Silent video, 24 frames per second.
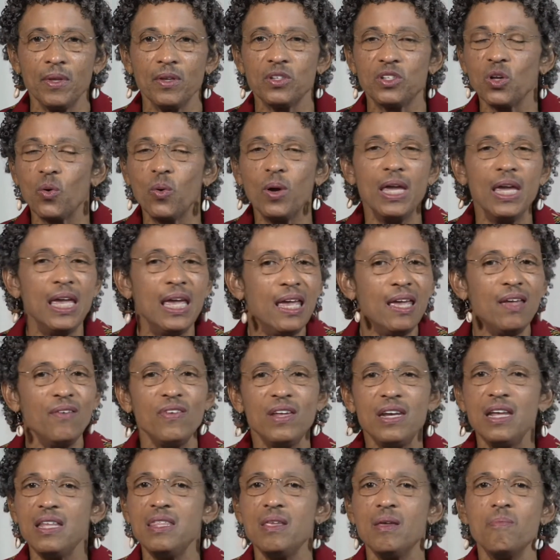So
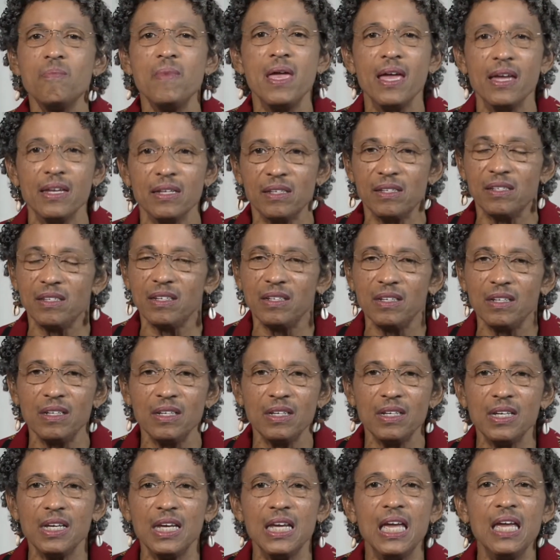even in the
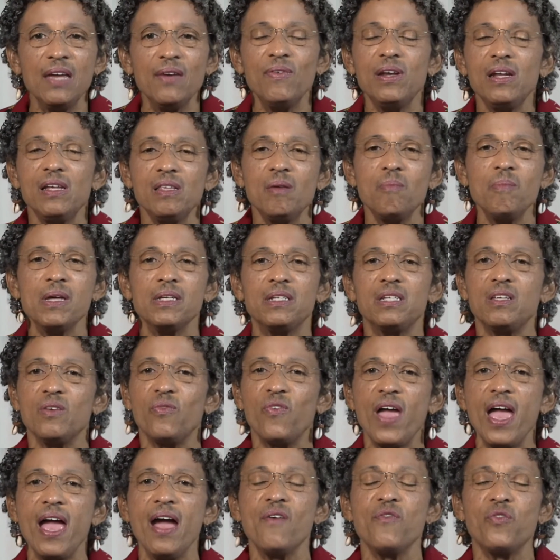midst
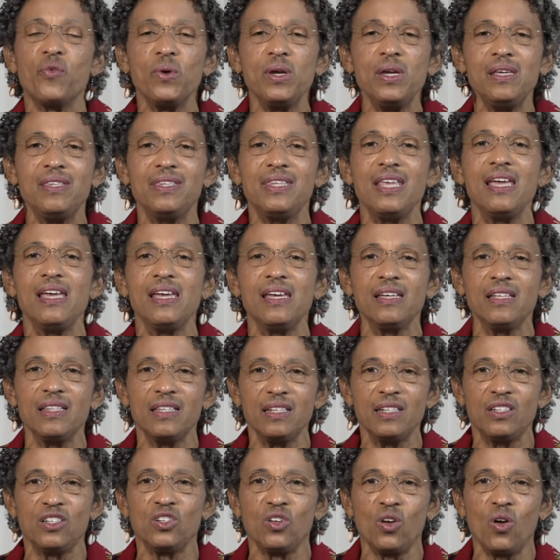of everything
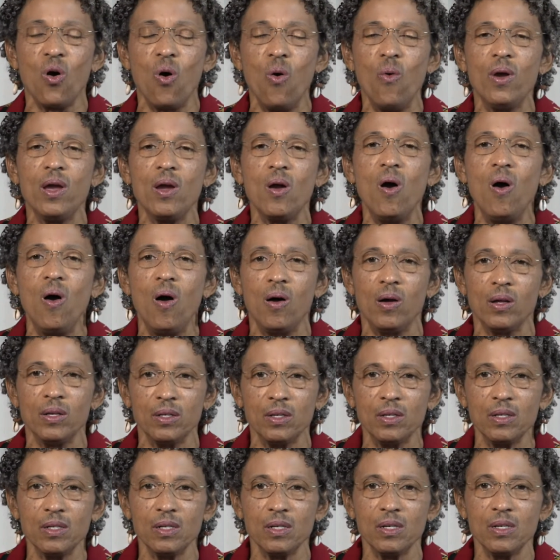that's going on,
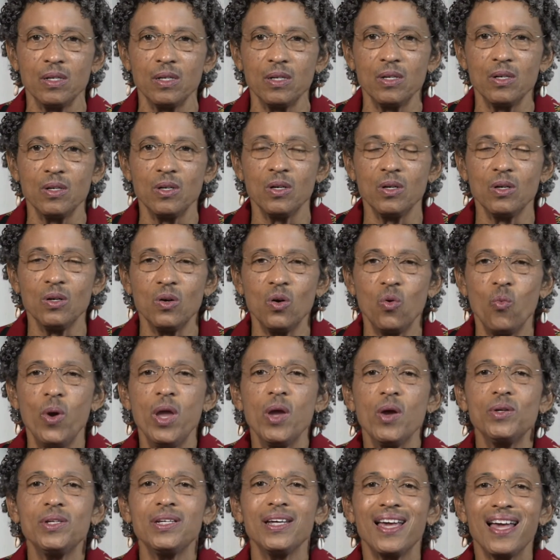
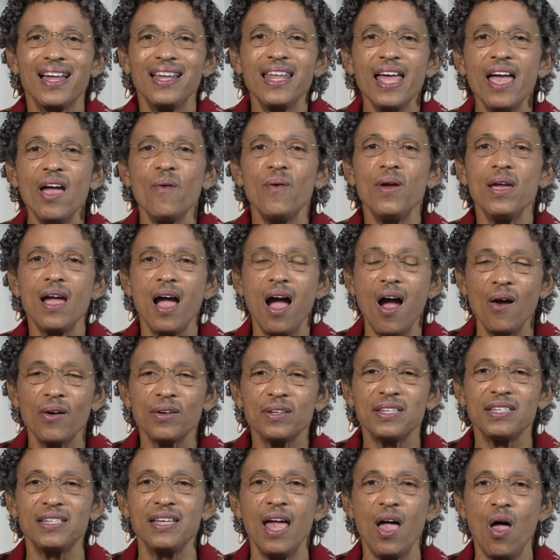we are declaring
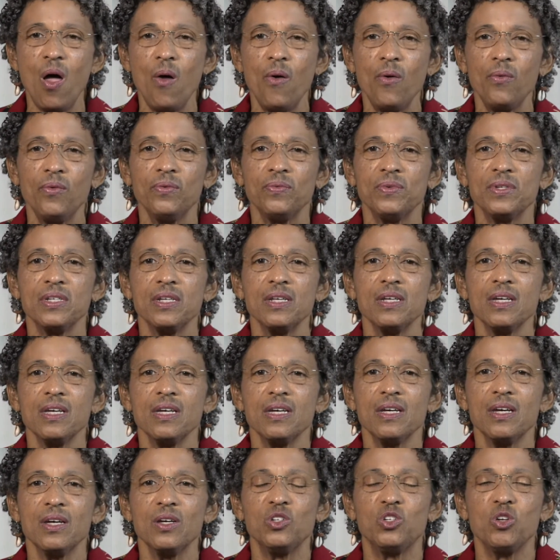ourselves
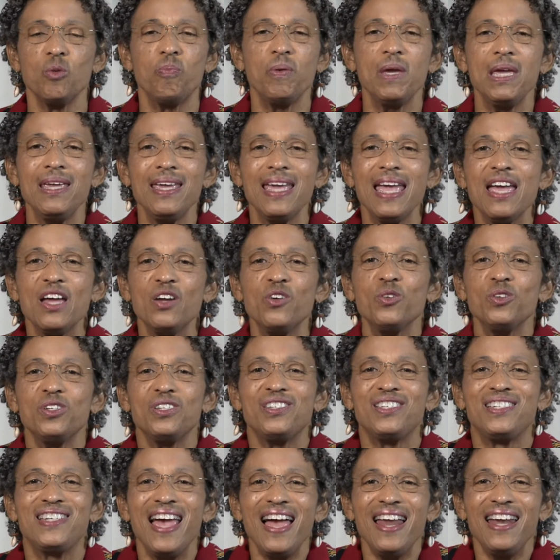to be
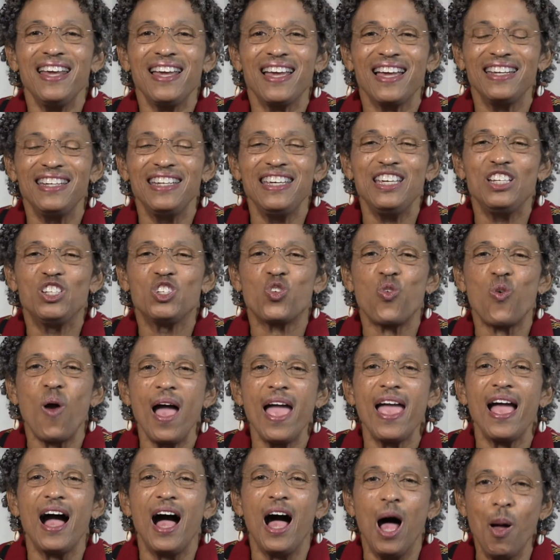energetically
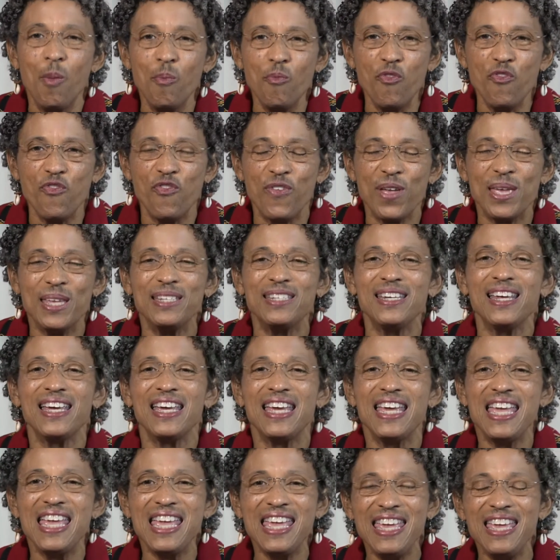triumphant,
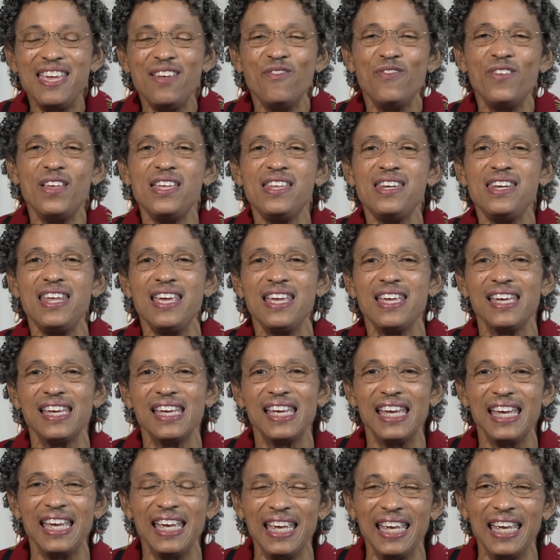even
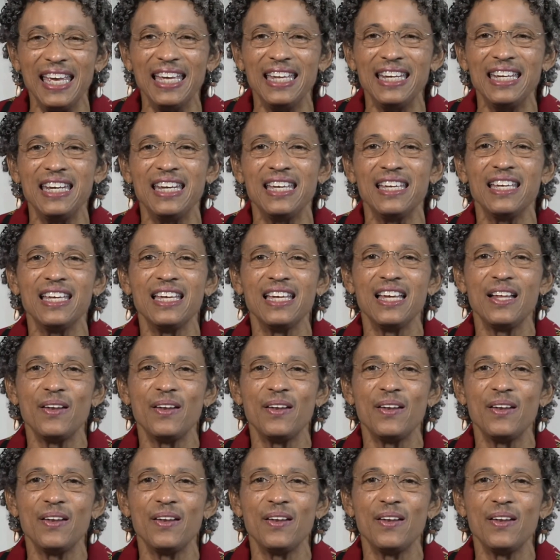in